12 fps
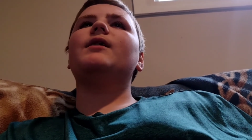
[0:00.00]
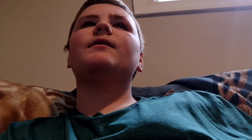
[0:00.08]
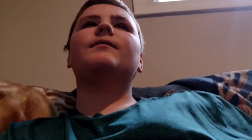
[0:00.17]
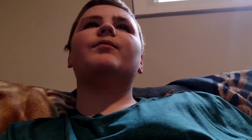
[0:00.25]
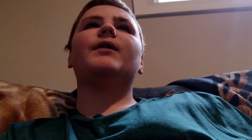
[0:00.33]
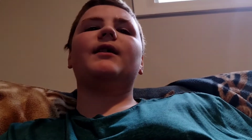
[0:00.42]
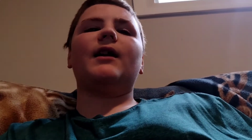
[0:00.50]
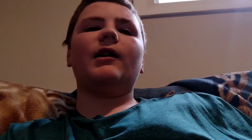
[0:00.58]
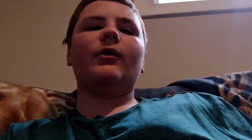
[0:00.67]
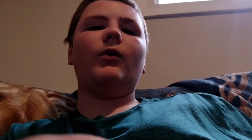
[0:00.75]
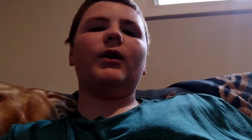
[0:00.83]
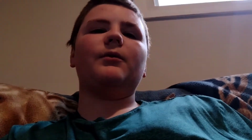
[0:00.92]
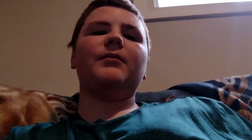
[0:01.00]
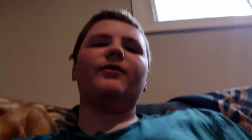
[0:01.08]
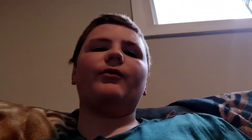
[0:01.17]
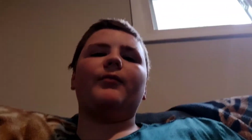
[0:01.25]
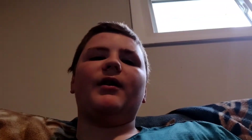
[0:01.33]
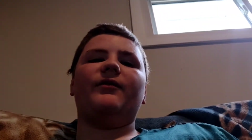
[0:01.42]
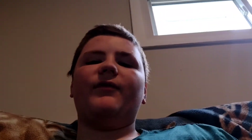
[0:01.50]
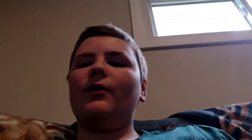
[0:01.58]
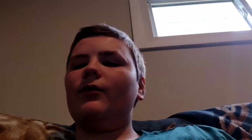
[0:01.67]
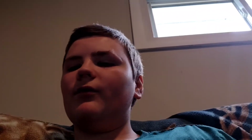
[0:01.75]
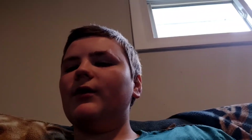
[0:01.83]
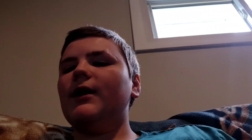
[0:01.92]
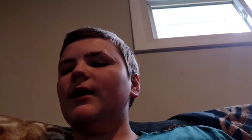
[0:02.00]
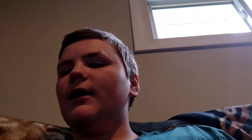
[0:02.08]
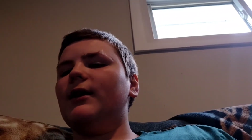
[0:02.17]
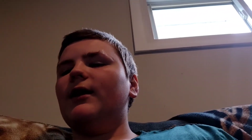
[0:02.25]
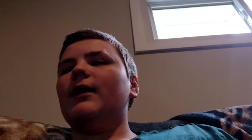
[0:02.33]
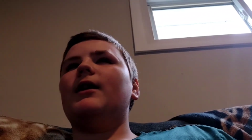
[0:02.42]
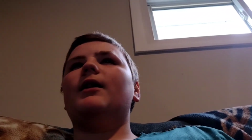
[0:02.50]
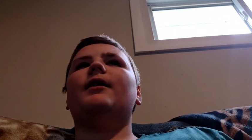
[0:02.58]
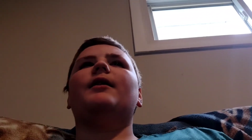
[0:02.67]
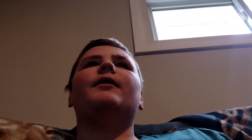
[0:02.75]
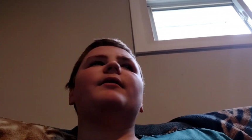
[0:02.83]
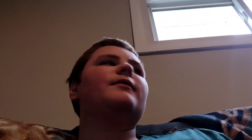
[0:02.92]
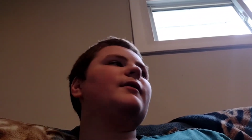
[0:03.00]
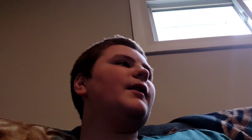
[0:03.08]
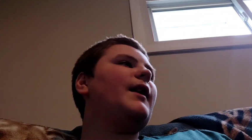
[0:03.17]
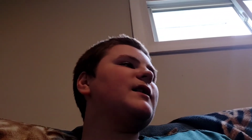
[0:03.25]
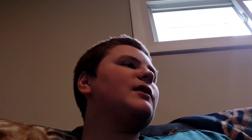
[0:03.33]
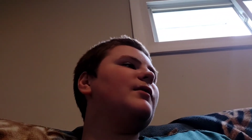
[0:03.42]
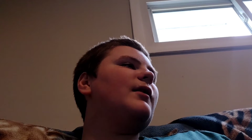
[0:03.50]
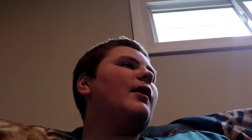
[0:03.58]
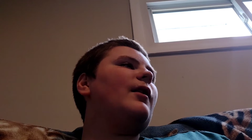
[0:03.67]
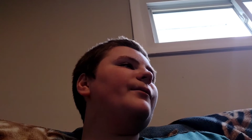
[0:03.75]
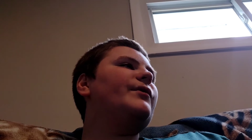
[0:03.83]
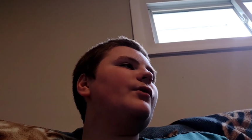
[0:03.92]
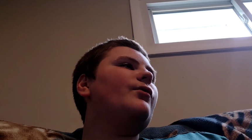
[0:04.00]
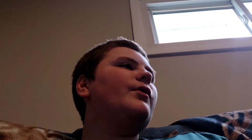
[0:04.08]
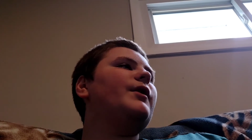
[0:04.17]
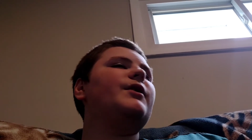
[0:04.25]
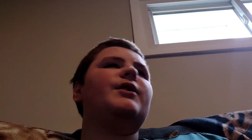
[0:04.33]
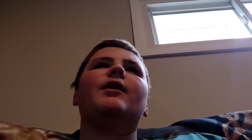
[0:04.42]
she's been getting a hold of me through my phone, asking me how I'm doing in